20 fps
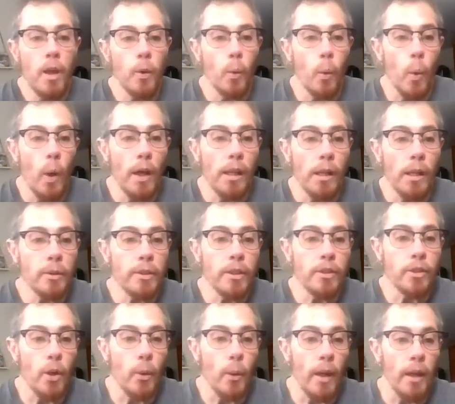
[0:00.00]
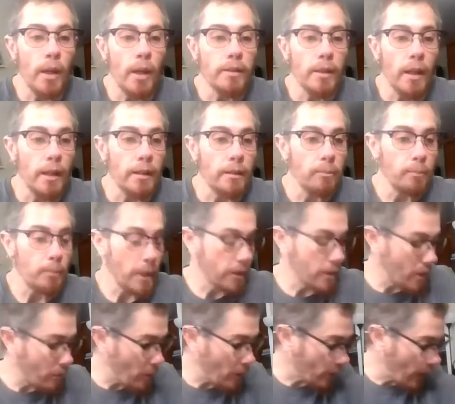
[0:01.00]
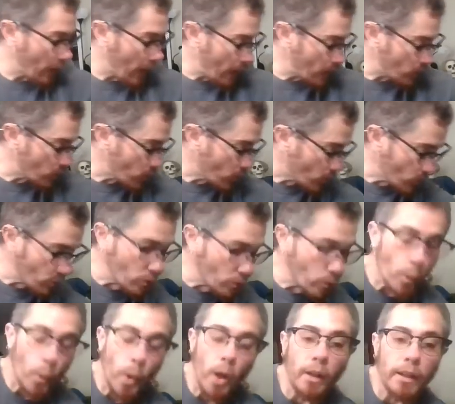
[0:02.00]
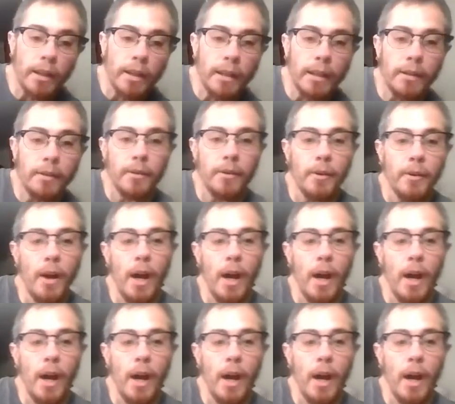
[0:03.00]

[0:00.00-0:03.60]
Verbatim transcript: While I was at Joann's, I picked up a latch hook rug kit.